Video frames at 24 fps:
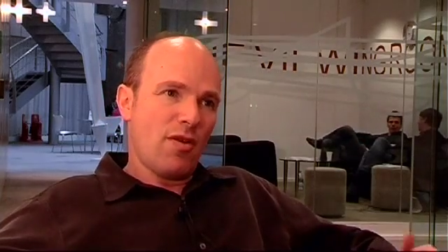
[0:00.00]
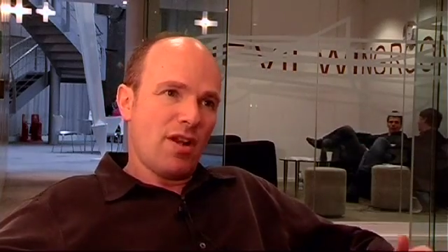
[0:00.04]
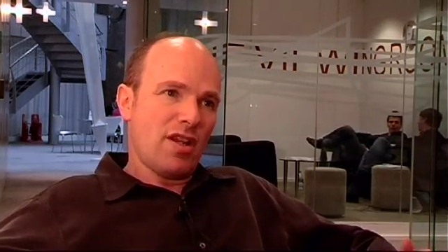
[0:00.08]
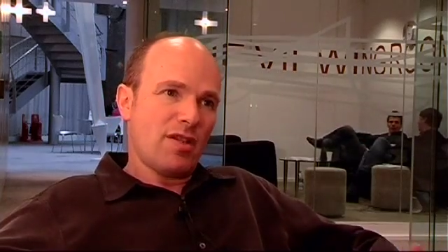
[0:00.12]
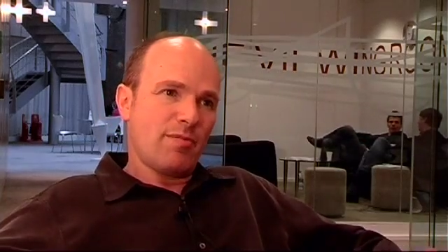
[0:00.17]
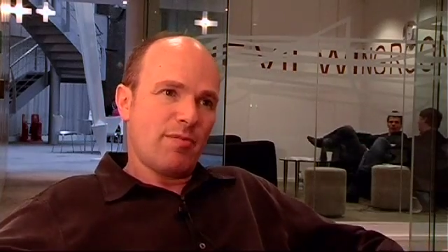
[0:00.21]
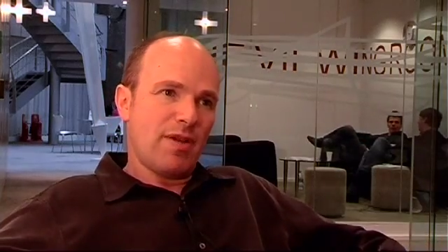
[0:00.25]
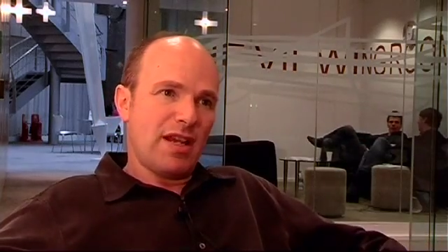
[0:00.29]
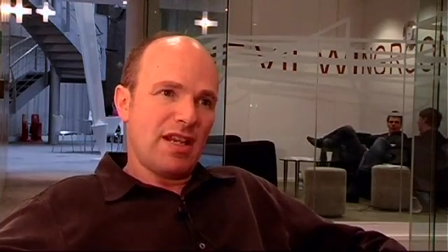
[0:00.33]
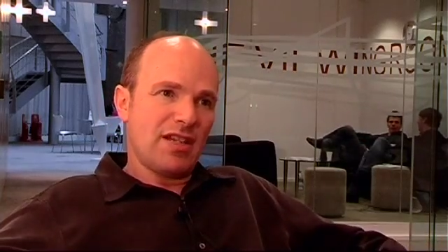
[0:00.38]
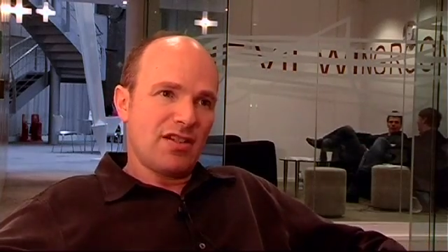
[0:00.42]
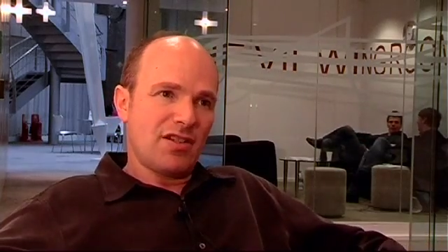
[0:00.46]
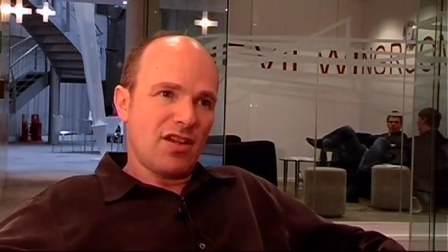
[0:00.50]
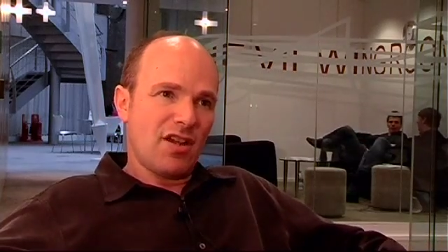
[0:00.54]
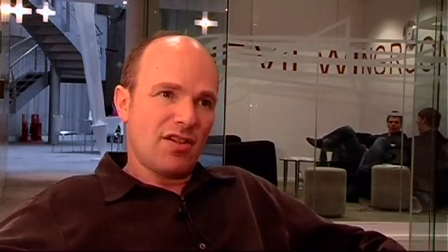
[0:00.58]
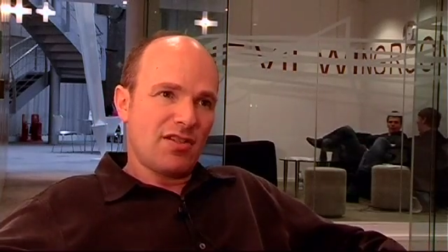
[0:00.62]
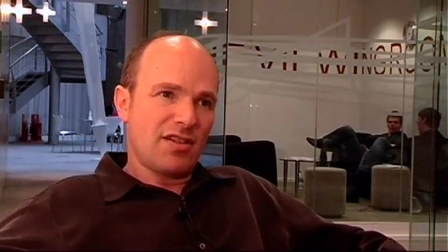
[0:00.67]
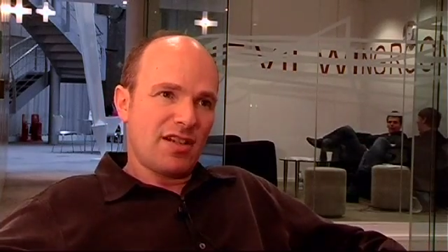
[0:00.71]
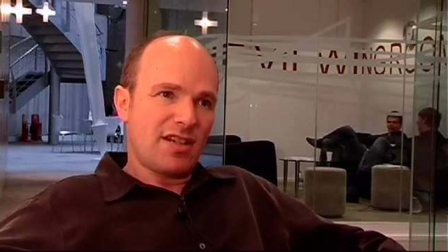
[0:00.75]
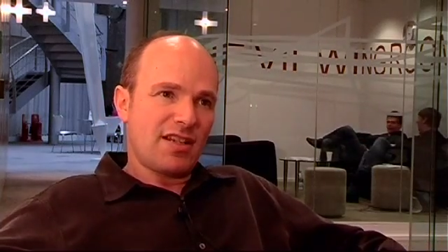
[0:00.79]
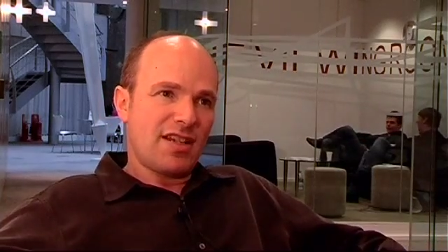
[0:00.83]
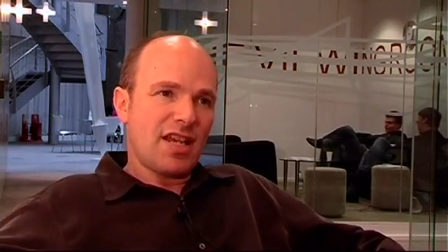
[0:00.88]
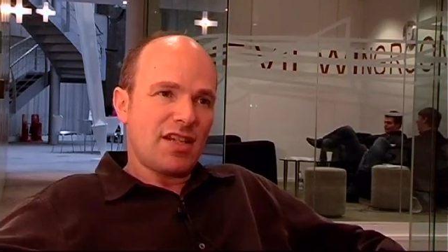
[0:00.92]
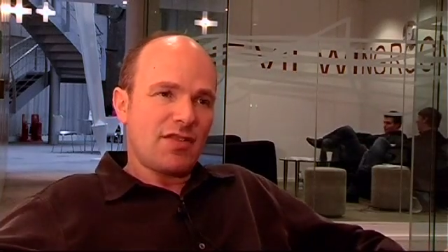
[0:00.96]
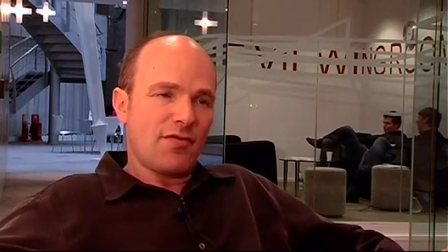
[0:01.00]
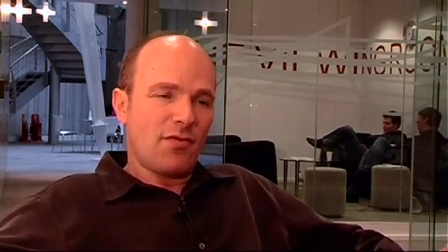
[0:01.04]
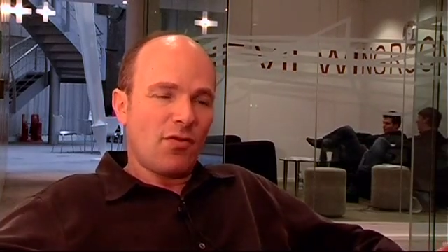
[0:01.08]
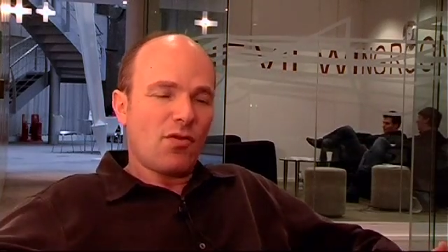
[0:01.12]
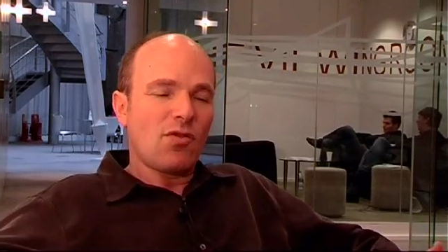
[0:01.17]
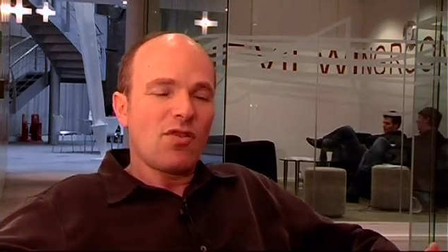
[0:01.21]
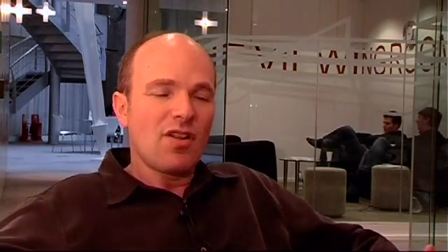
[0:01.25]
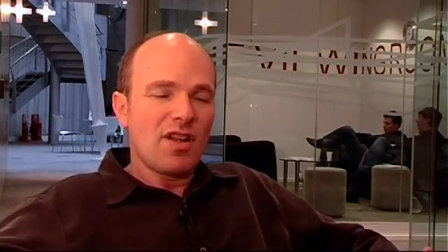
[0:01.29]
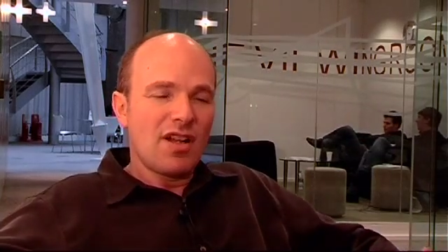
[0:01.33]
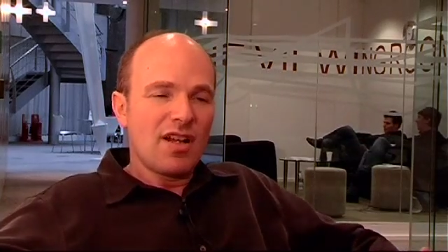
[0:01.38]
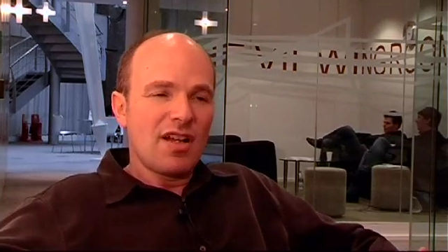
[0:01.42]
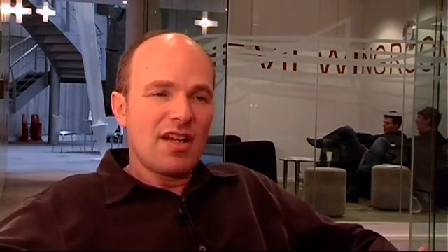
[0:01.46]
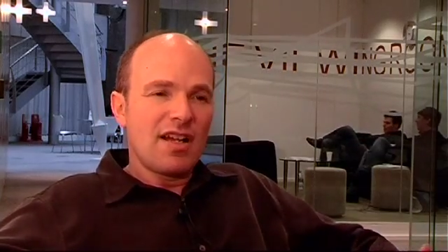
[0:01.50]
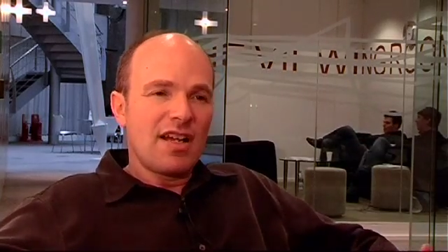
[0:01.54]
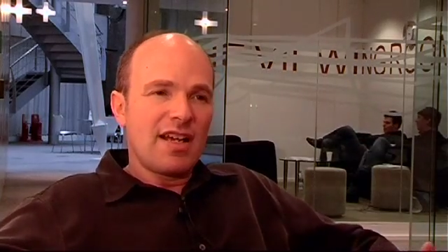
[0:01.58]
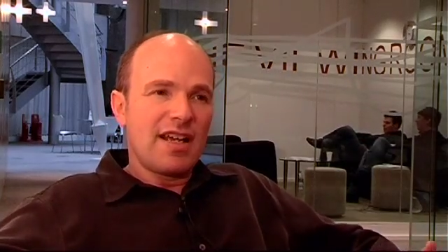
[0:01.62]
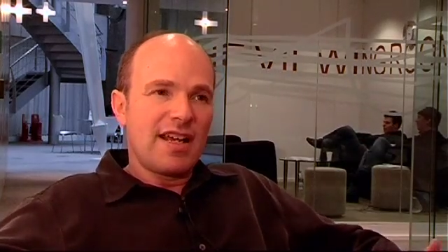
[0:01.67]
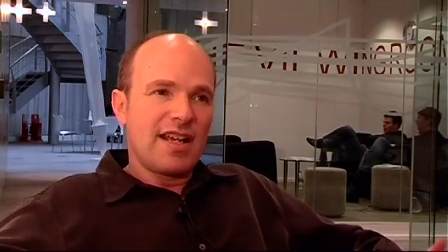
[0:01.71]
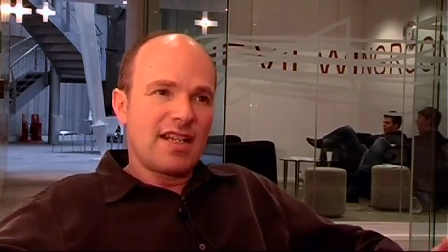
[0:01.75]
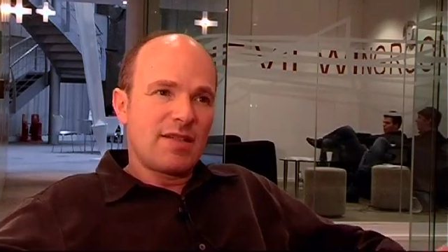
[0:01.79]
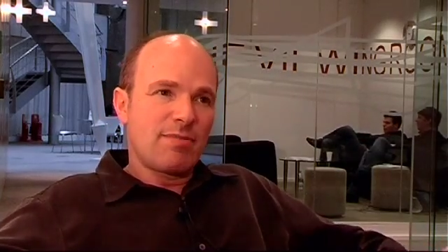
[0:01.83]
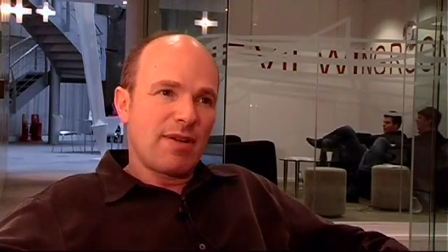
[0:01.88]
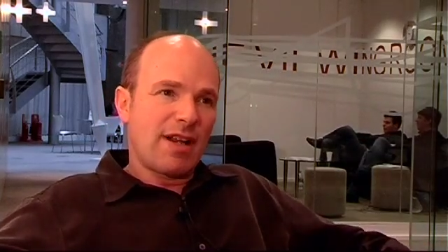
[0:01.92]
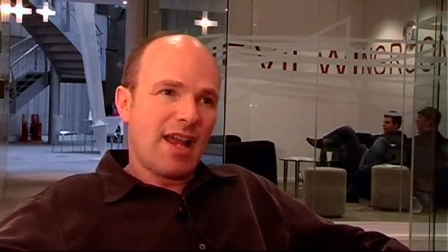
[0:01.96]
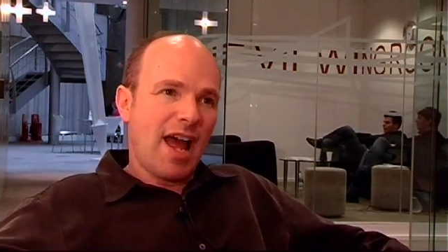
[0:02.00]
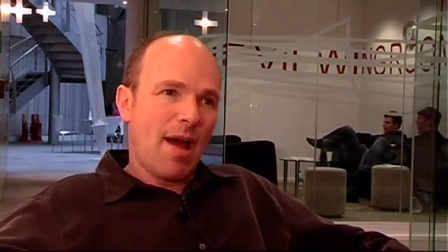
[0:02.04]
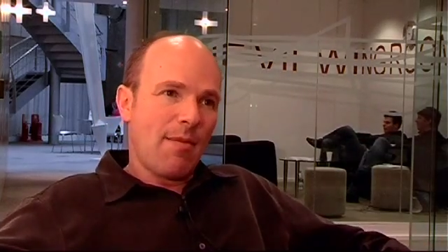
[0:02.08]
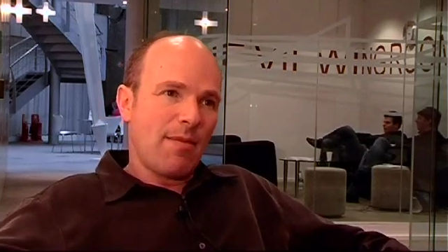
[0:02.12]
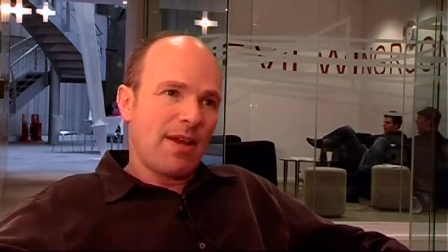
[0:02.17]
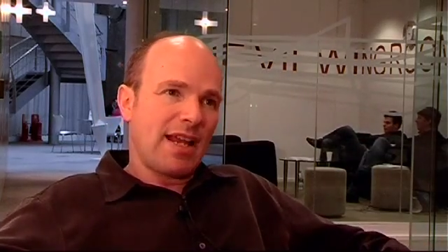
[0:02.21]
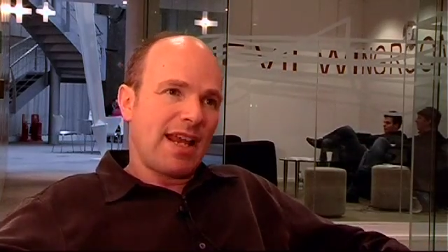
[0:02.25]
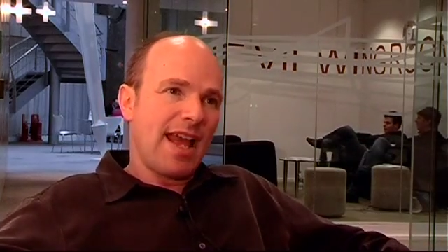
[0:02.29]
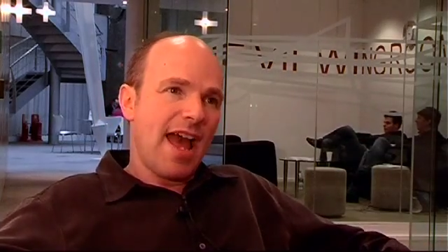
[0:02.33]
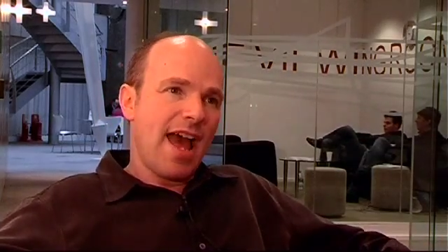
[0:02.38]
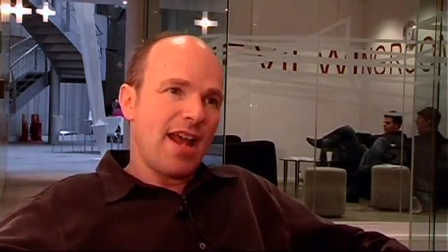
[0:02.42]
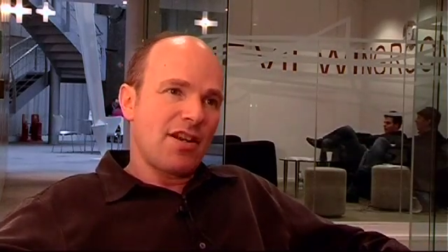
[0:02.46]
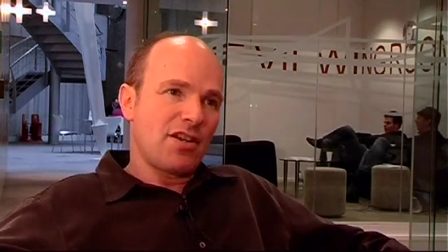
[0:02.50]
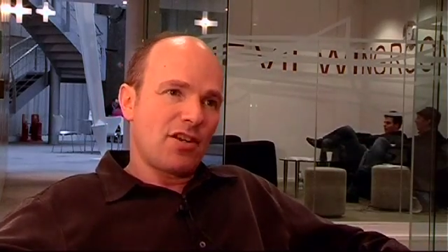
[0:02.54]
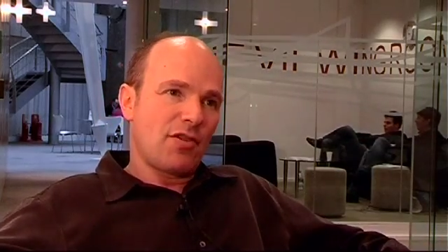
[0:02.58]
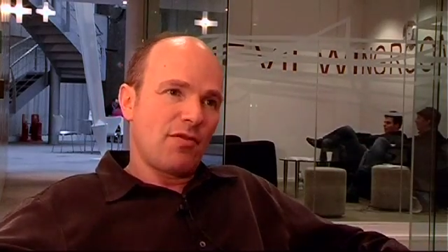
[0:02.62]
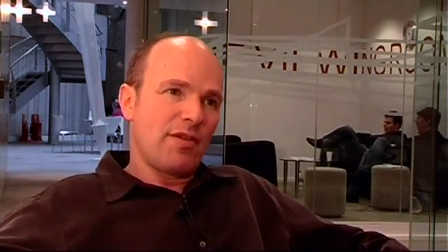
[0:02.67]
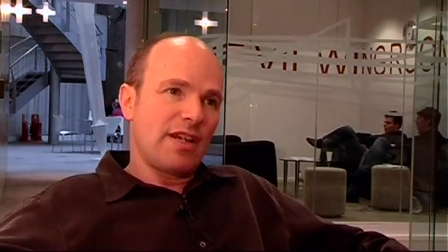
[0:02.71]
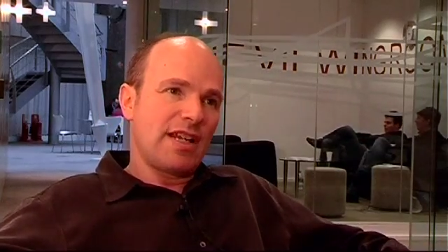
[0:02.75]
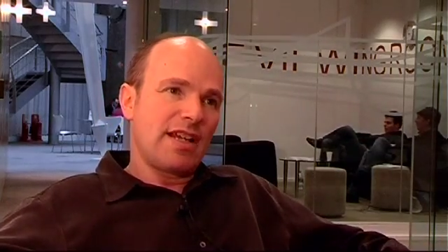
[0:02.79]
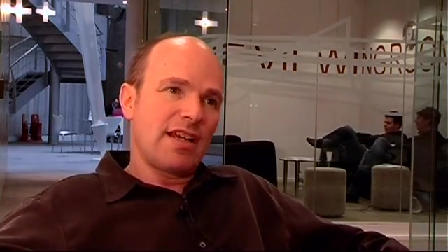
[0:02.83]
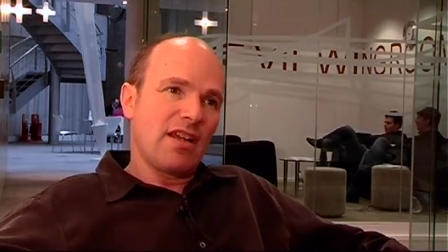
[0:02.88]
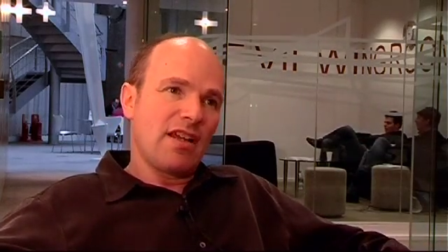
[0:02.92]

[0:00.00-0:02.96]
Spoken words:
and has been so successful, it's become a category